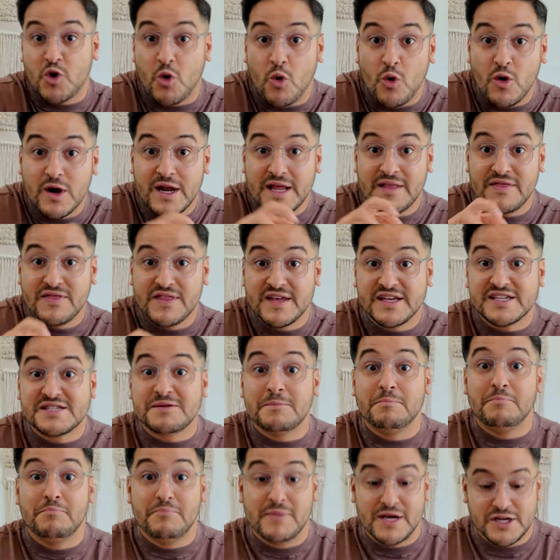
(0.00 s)
going in
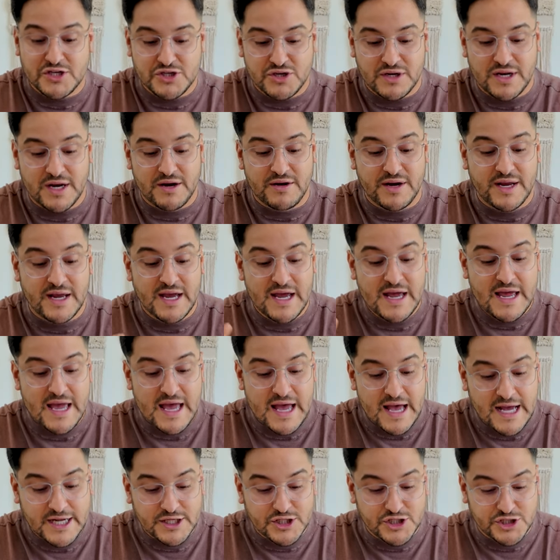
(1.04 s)
this missionary
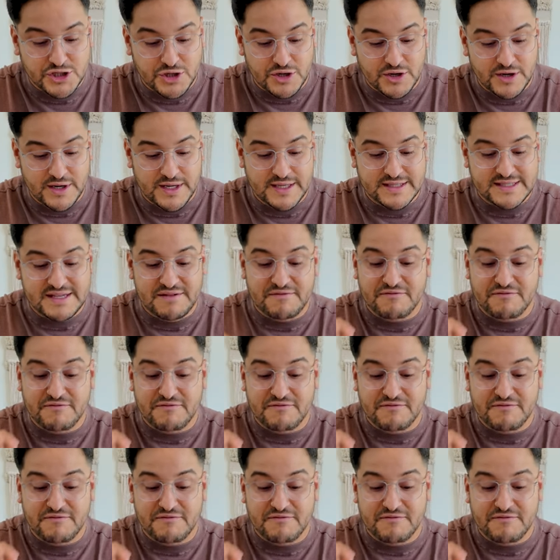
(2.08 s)
uh, journeys.